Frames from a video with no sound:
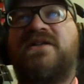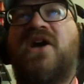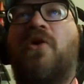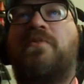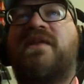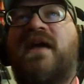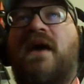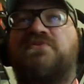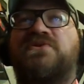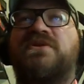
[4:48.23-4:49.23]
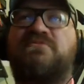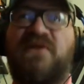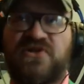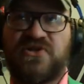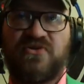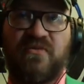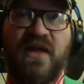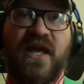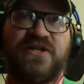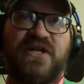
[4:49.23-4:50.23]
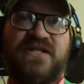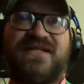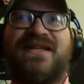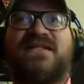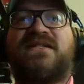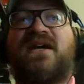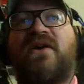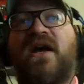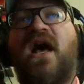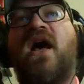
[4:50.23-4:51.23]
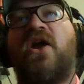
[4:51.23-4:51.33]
to open the capsule, the special stripping agent is necessary.